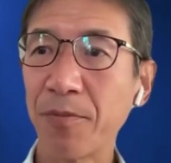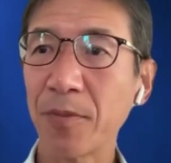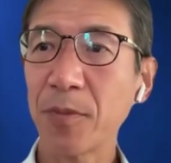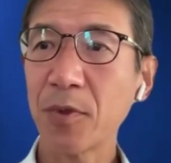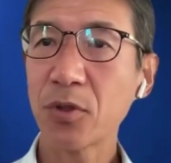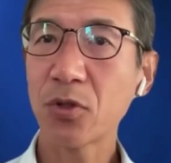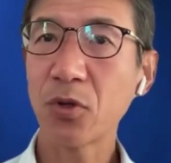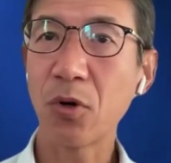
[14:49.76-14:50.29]

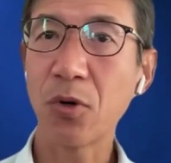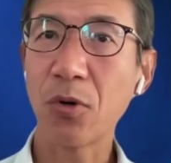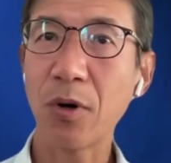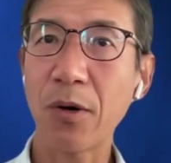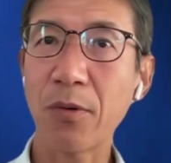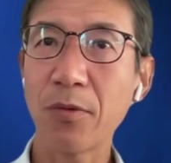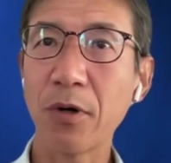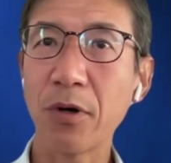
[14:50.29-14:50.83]

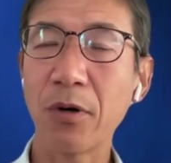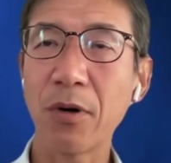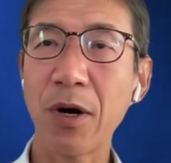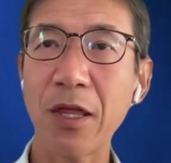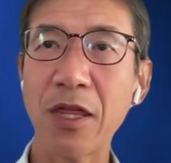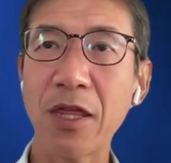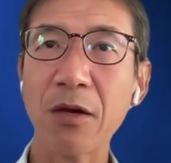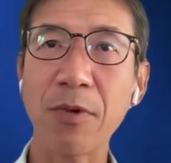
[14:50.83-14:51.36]
So no,
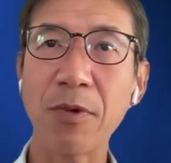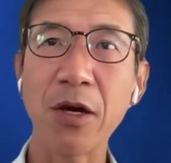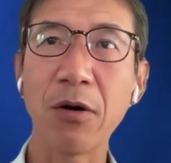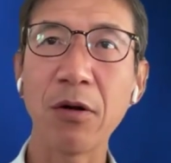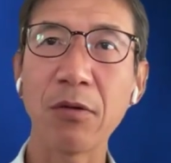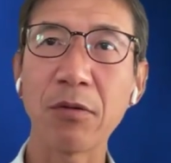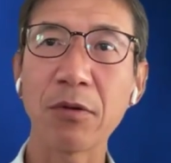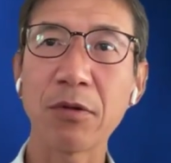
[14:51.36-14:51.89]
I think we
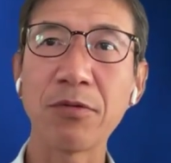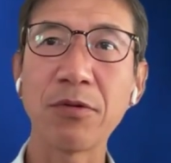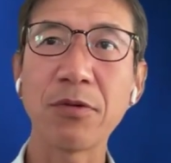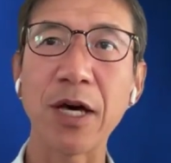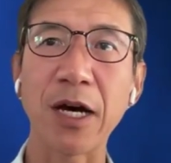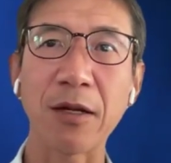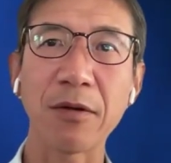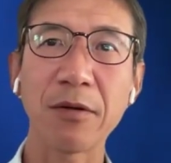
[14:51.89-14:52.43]
all, through
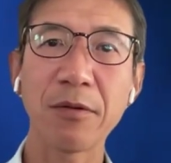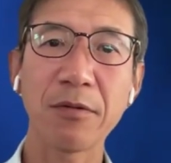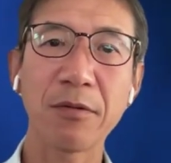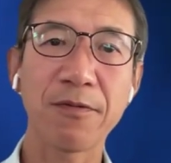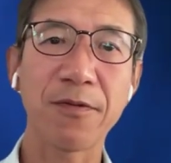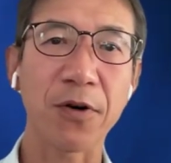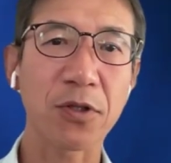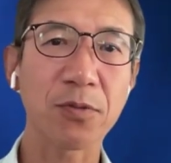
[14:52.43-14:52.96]
that
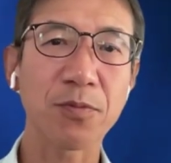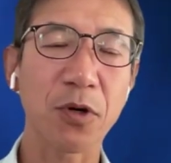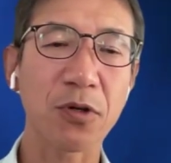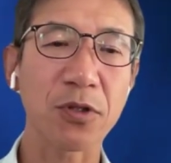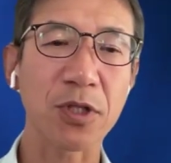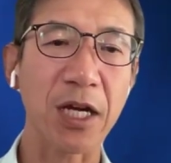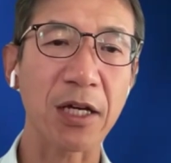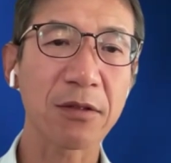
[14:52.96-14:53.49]
first
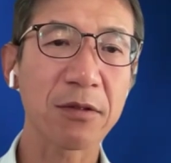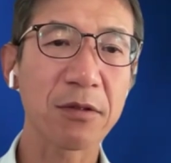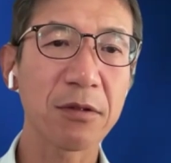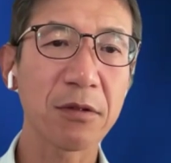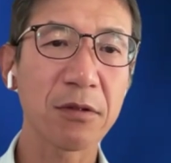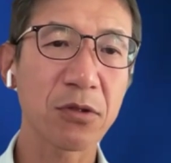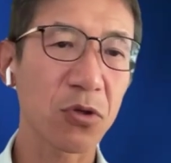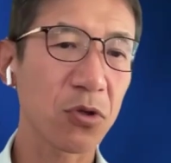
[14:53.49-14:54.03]
project,
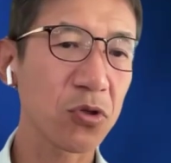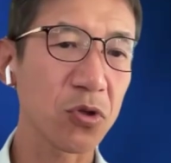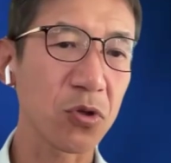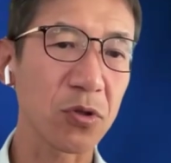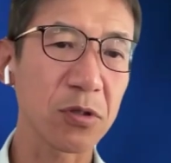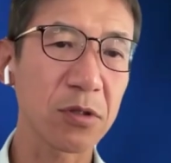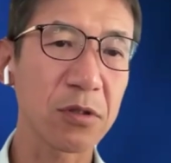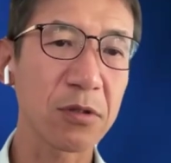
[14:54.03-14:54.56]

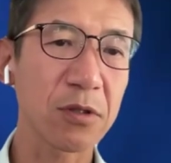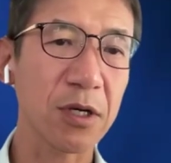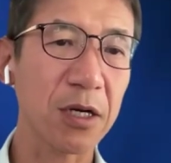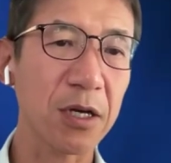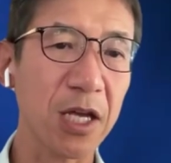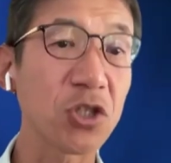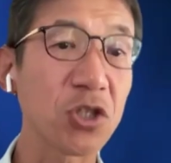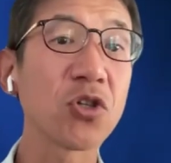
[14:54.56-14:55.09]
surgeons
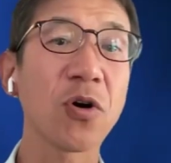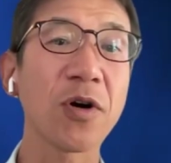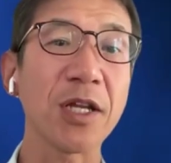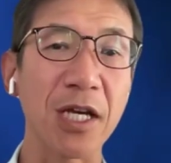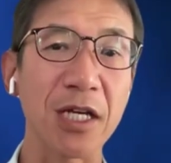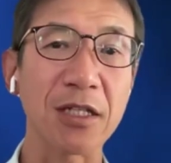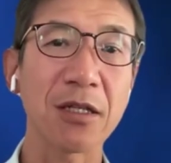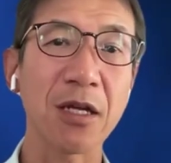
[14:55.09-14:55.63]
enjoyed
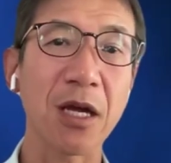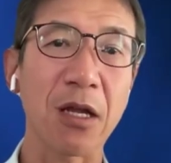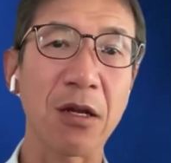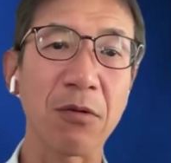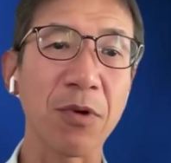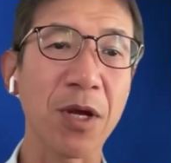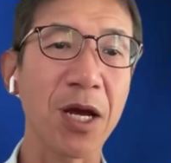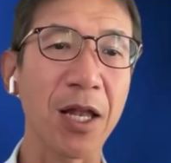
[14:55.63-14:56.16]
it
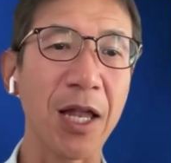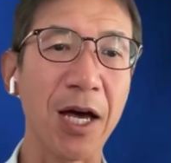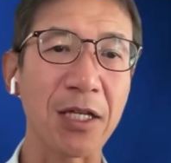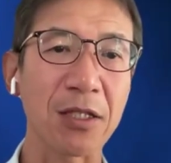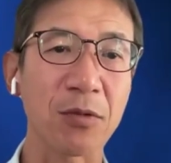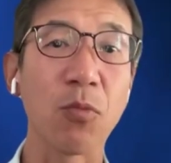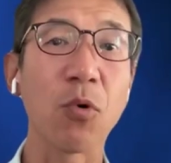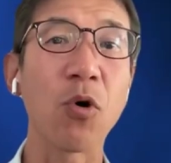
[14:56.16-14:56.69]
and
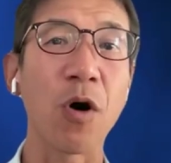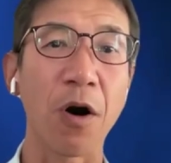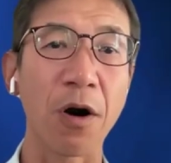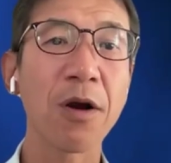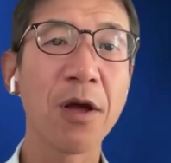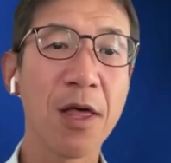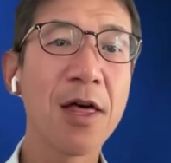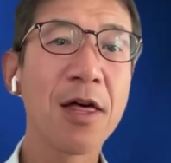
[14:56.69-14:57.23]
realized more
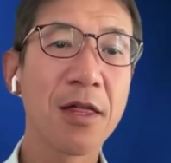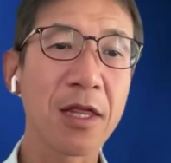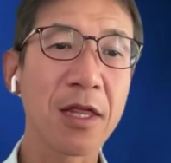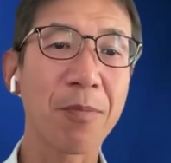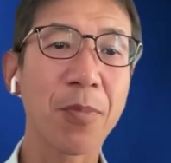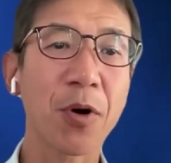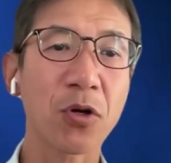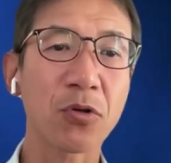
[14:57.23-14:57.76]

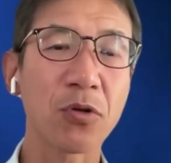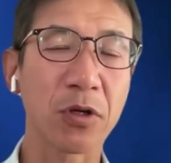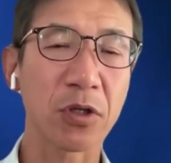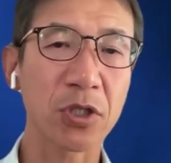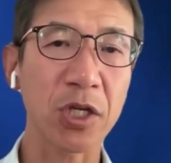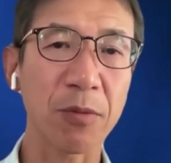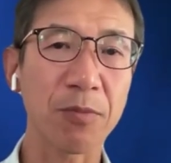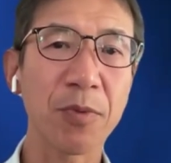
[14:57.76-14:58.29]
that
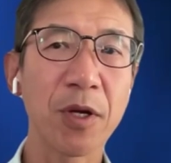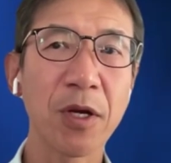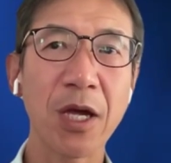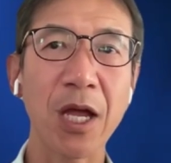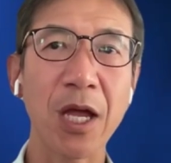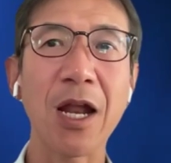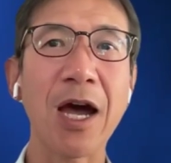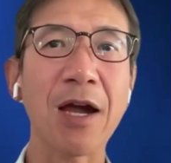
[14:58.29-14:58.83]
partnership
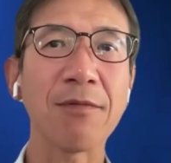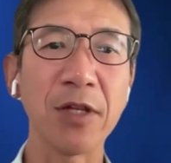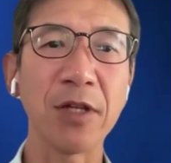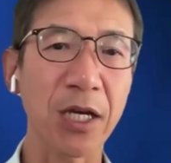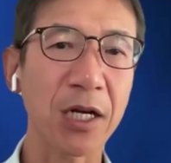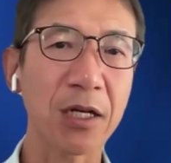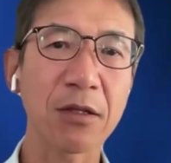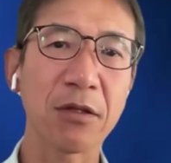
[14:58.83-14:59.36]
and
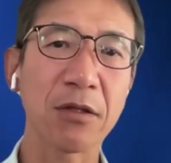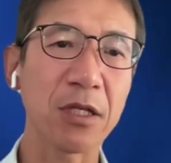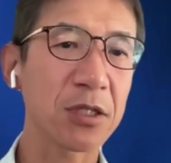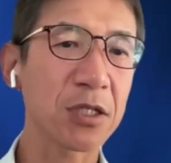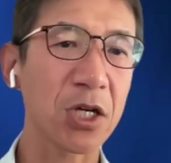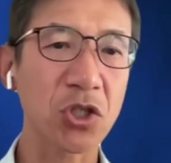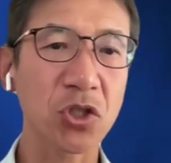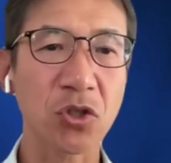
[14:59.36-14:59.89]
lively
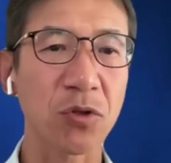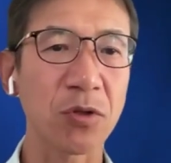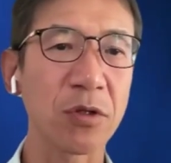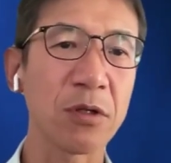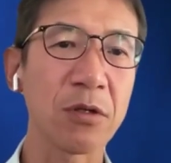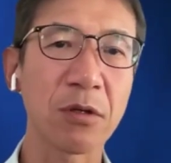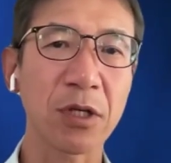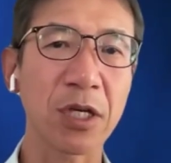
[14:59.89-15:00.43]

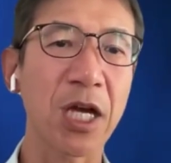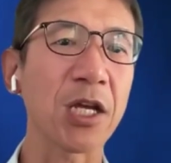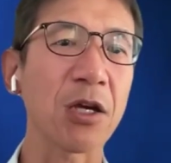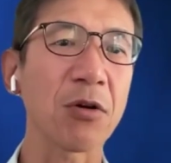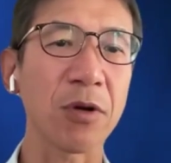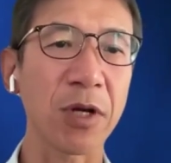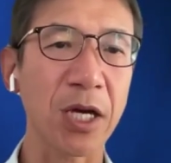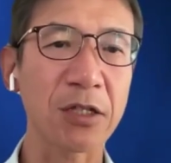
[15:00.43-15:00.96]
discussion, getting
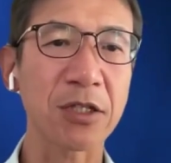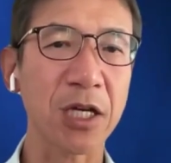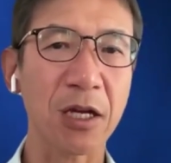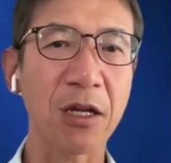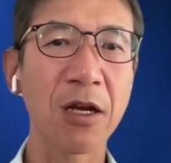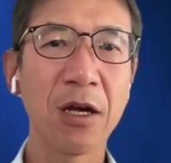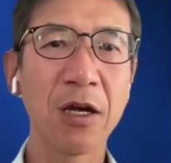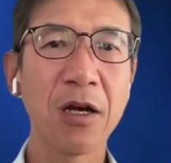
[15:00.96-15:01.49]

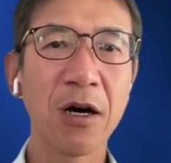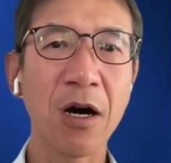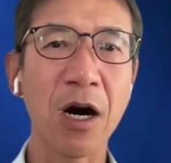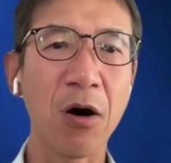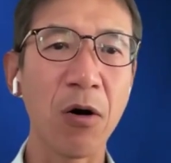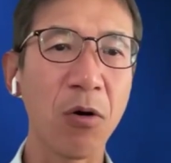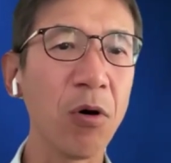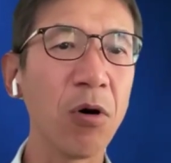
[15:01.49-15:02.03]
connected,
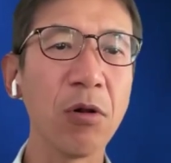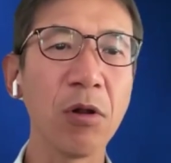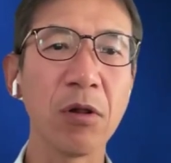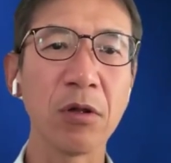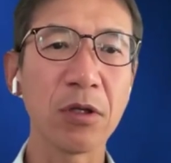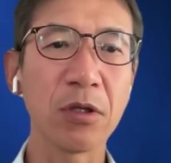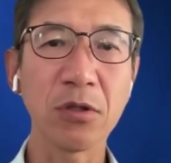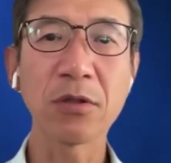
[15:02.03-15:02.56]
are
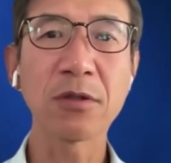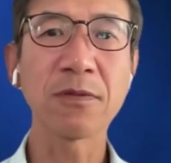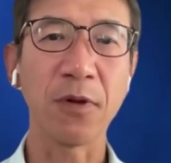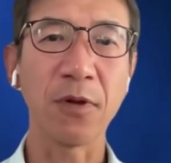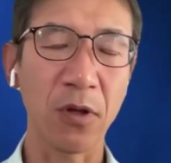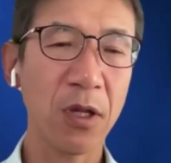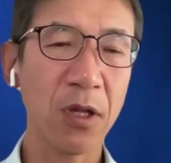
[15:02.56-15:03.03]
all useful.